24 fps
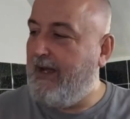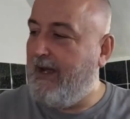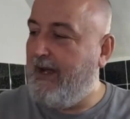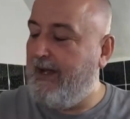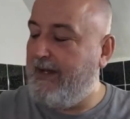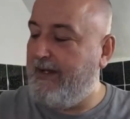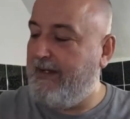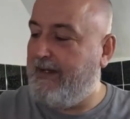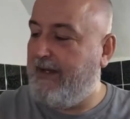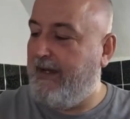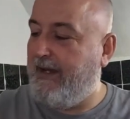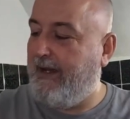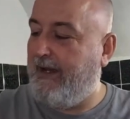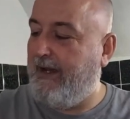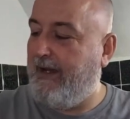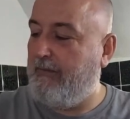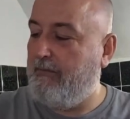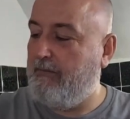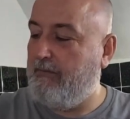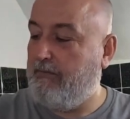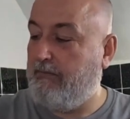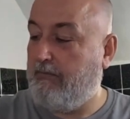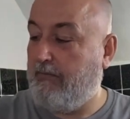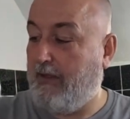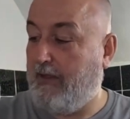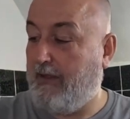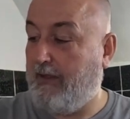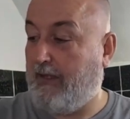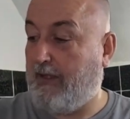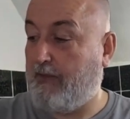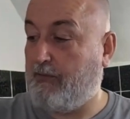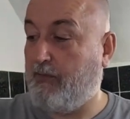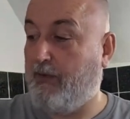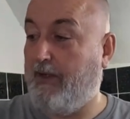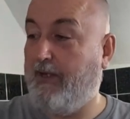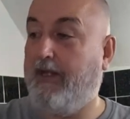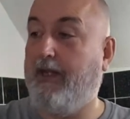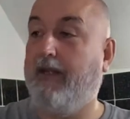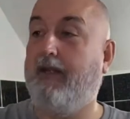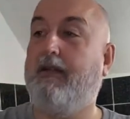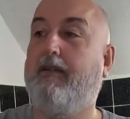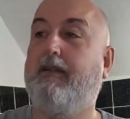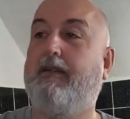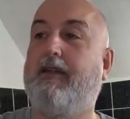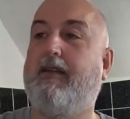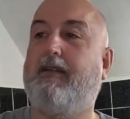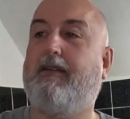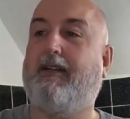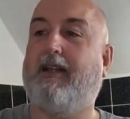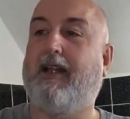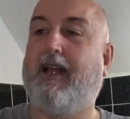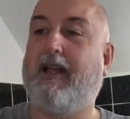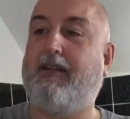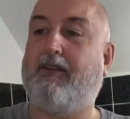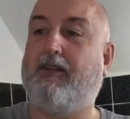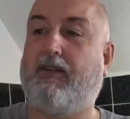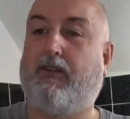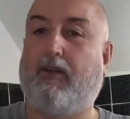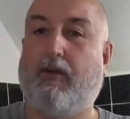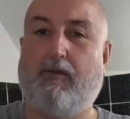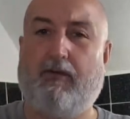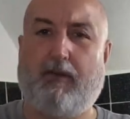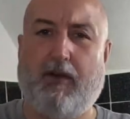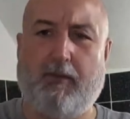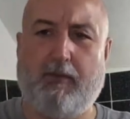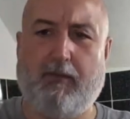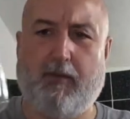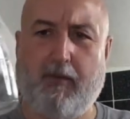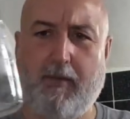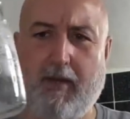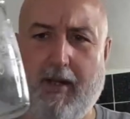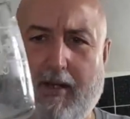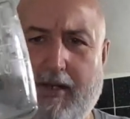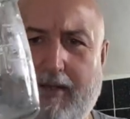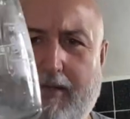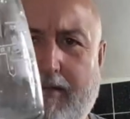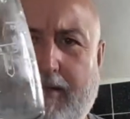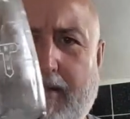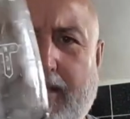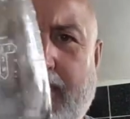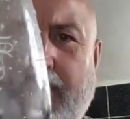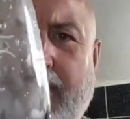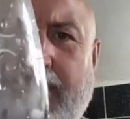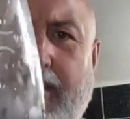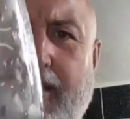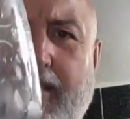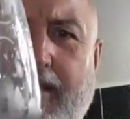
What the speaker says: And, well, that's where this glass has come from, to be honest.